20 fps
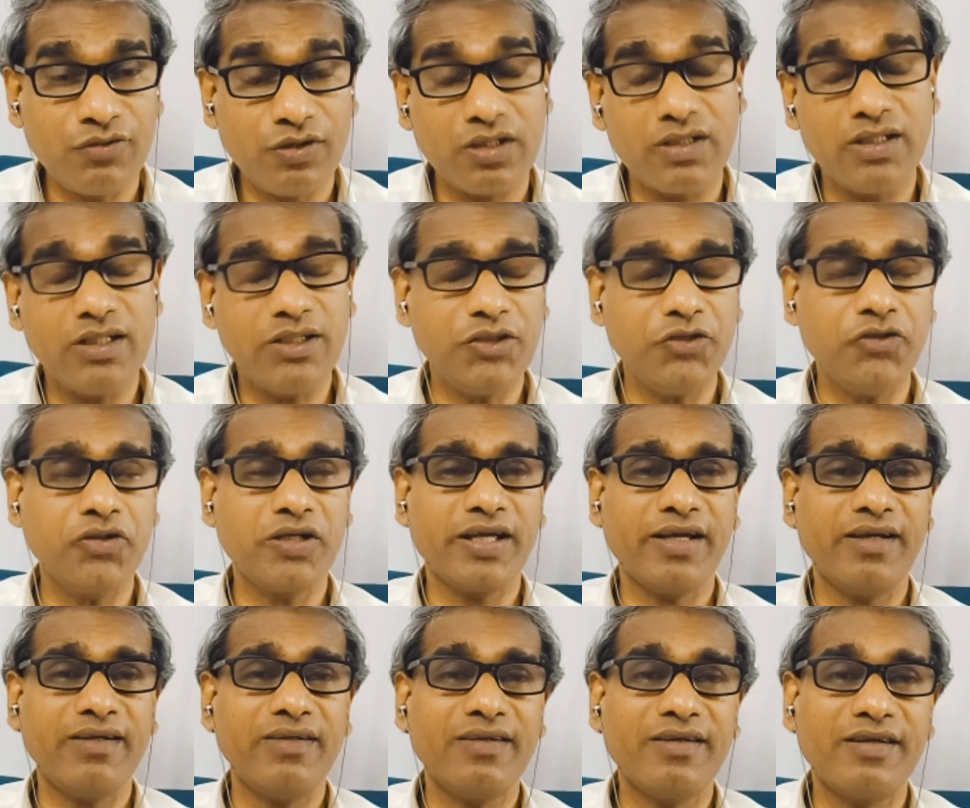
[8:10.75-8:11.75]
For that, you
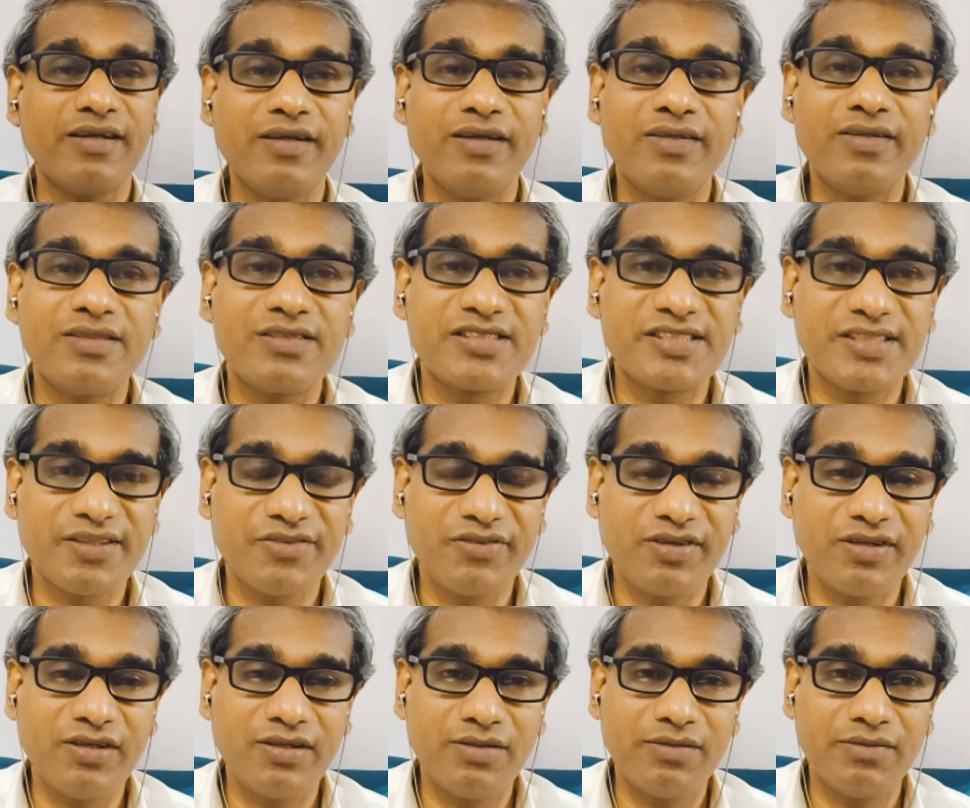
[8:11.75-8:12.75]
can create
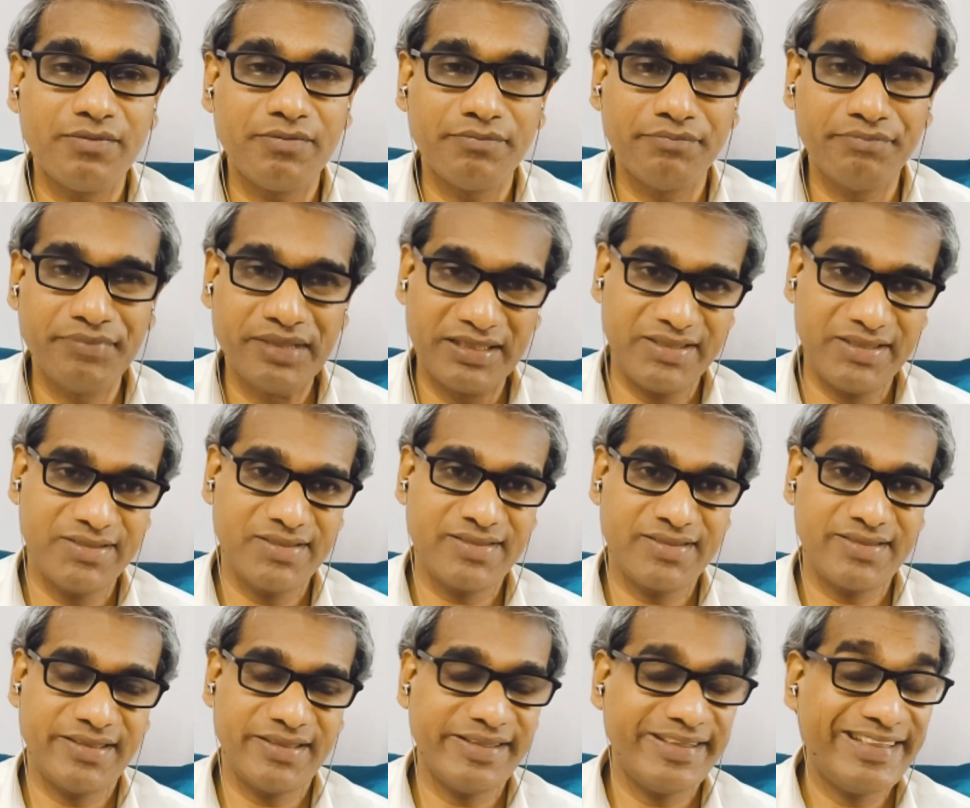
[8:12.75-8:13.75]
several
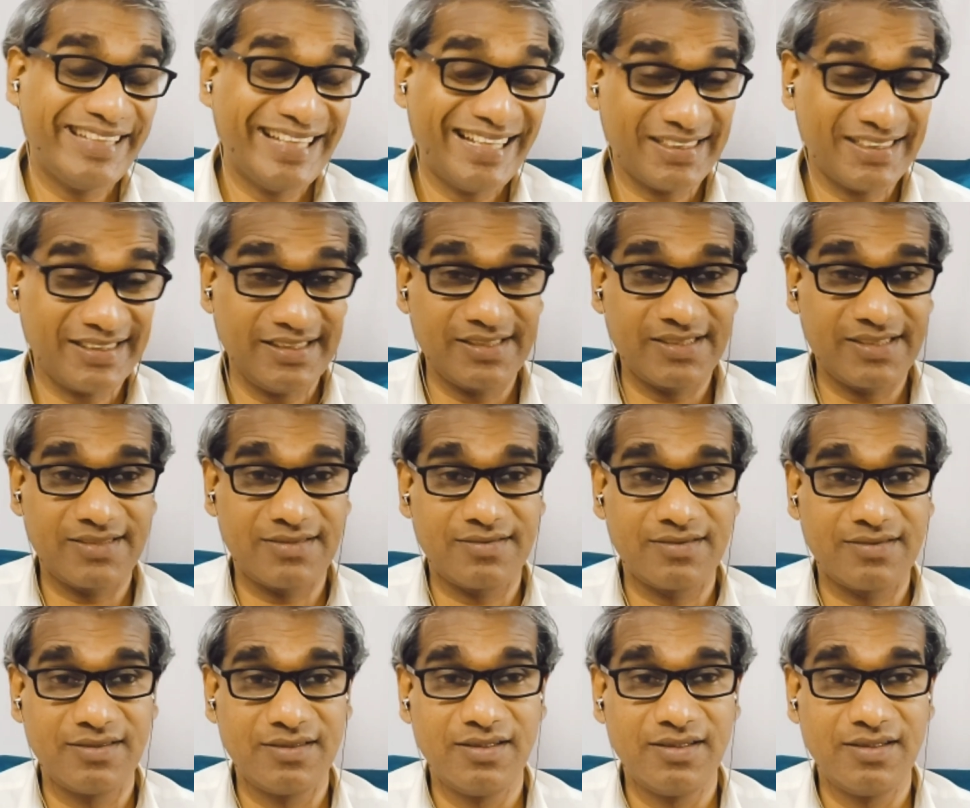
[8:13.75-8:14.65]
methods and tactics.